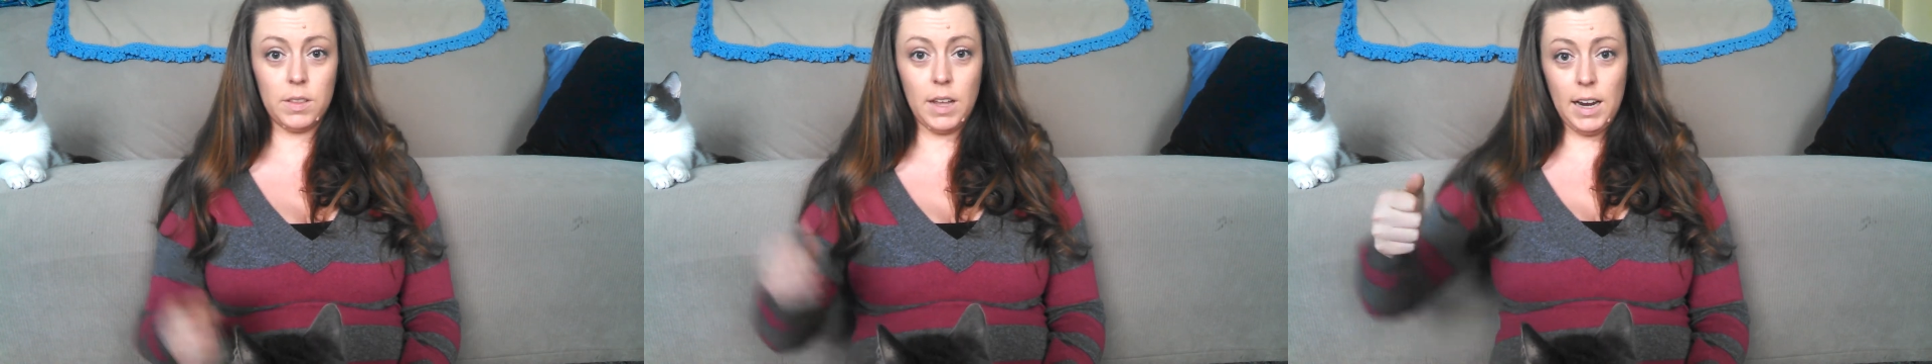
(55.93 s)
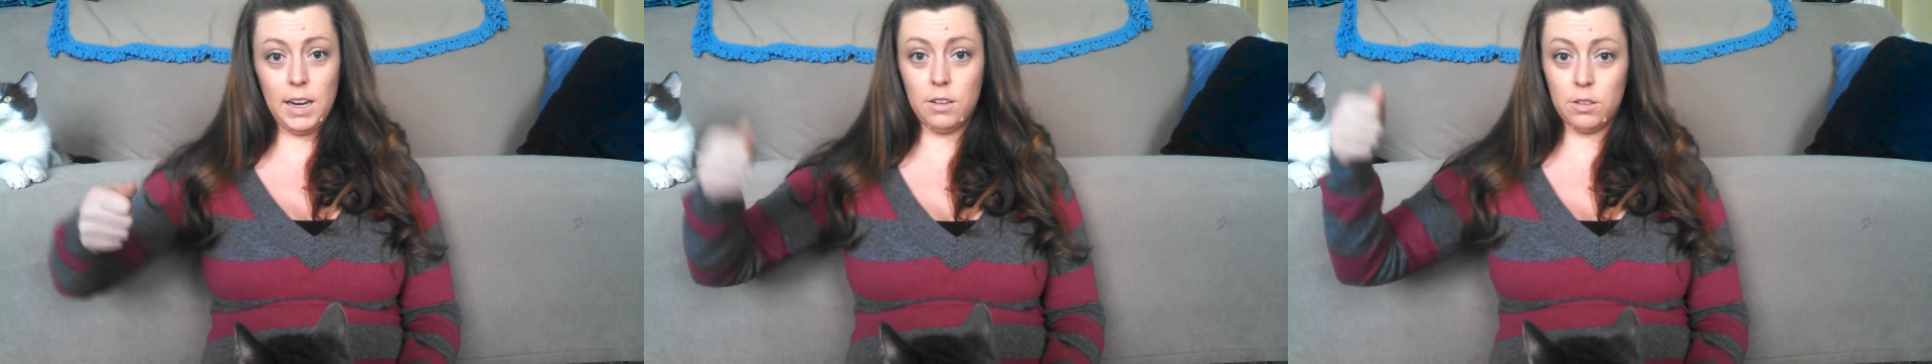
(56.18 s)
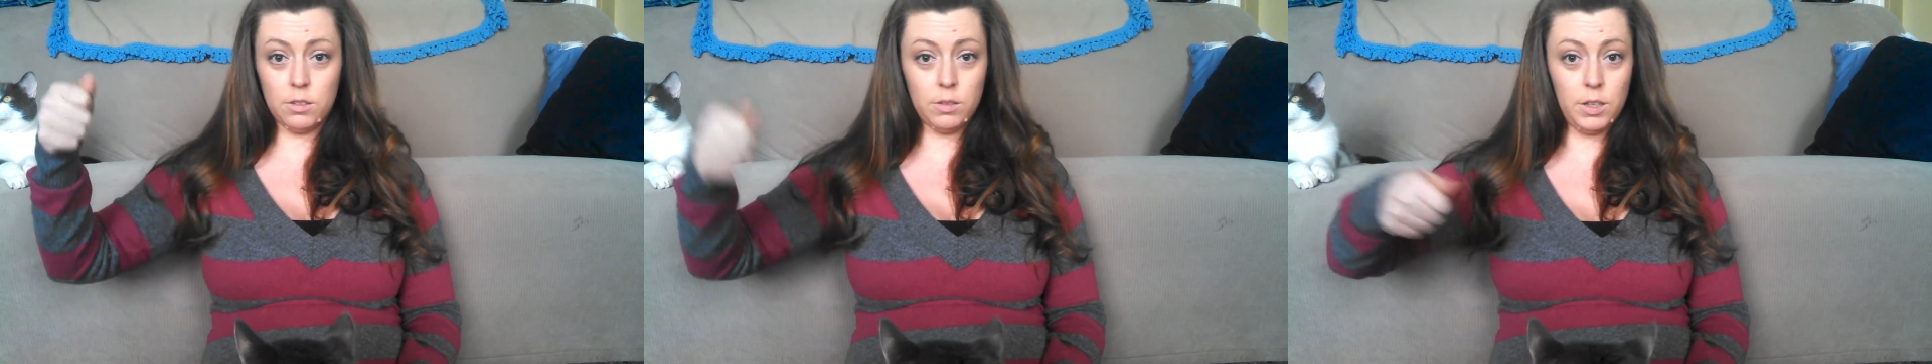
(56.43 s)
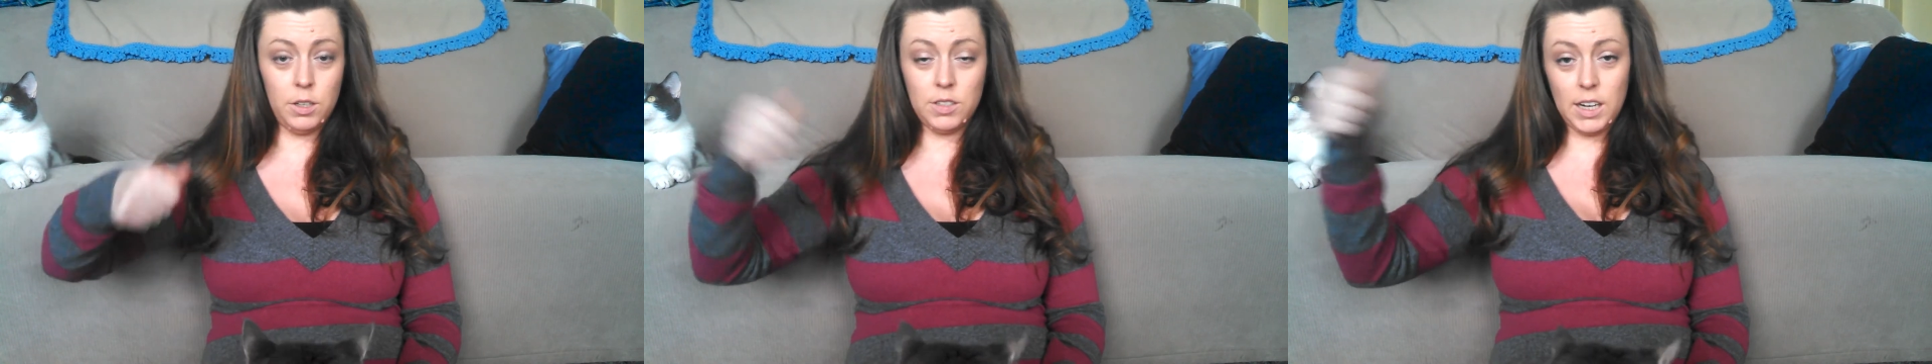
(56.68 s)
the
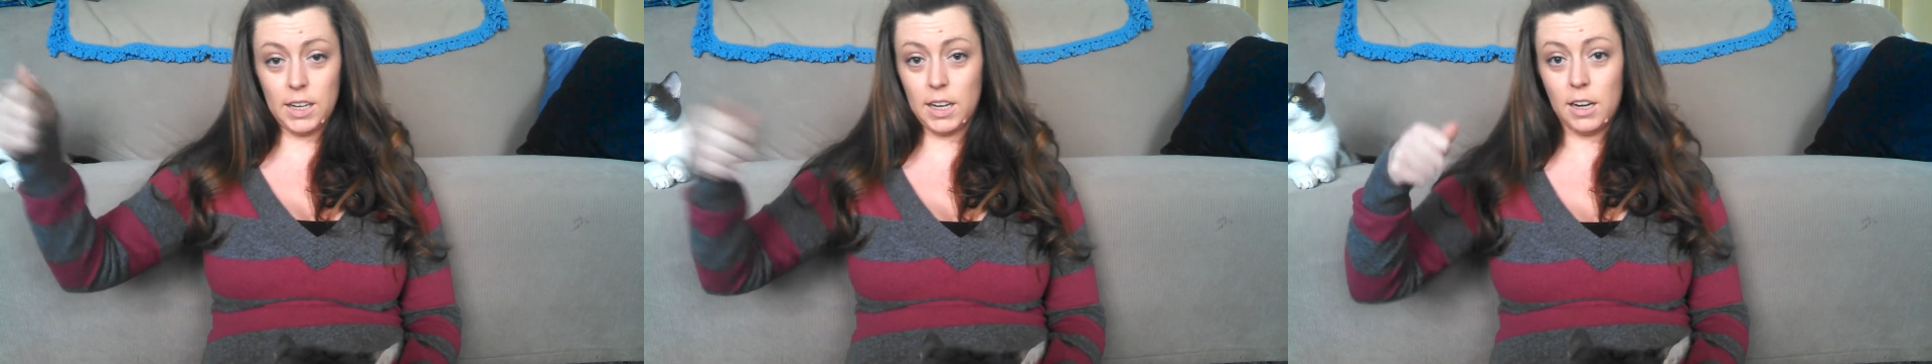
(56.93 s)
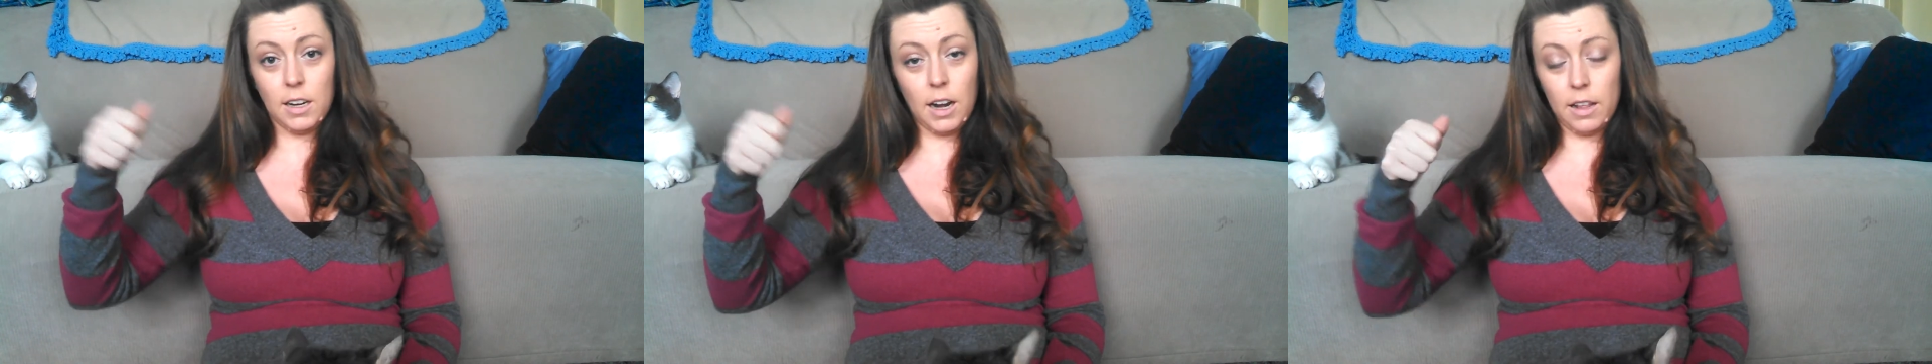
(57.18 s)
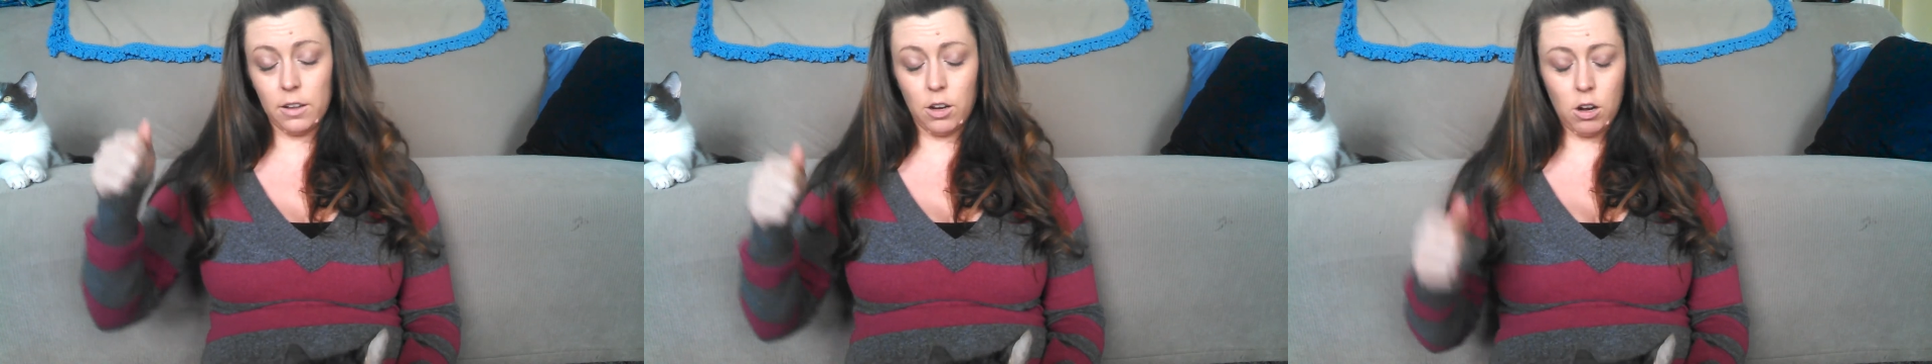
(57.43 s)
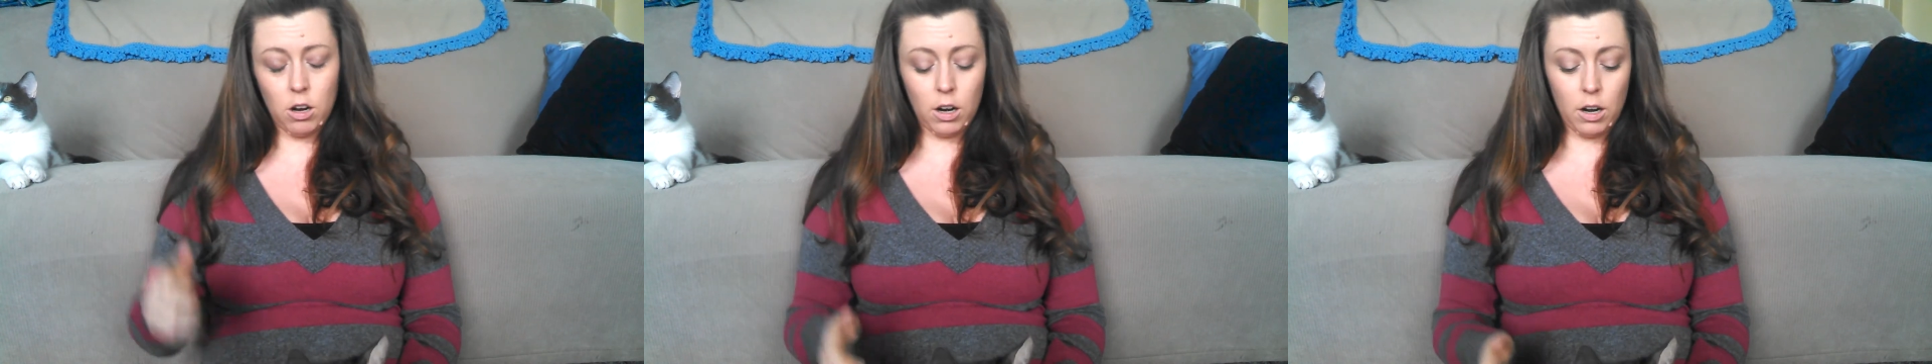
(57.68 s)
handle, and you take it in and out of the
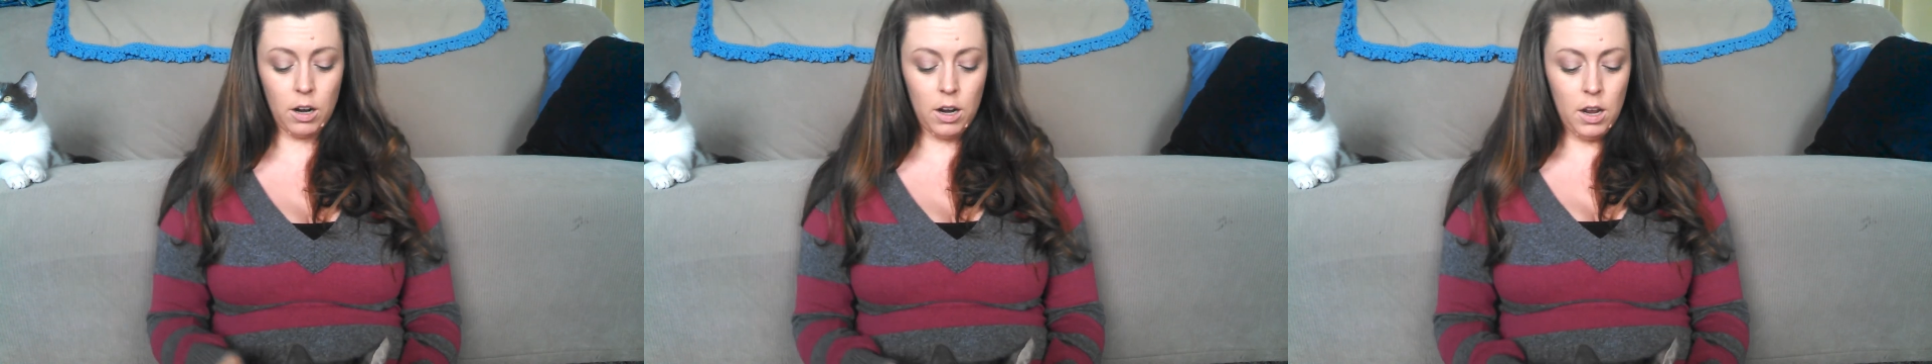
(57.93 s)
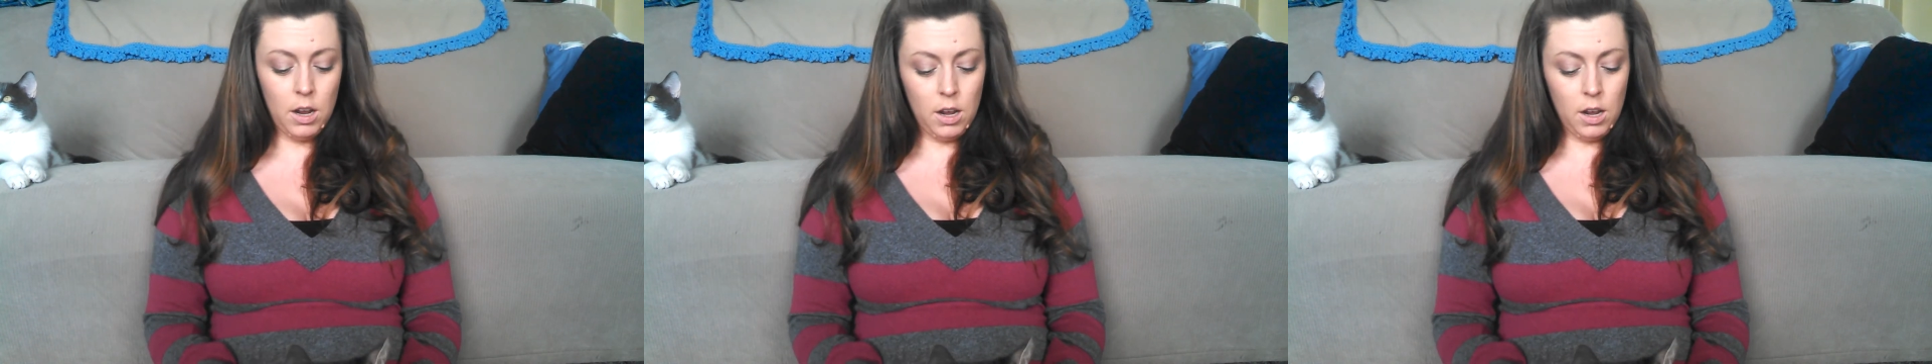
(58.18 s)
car.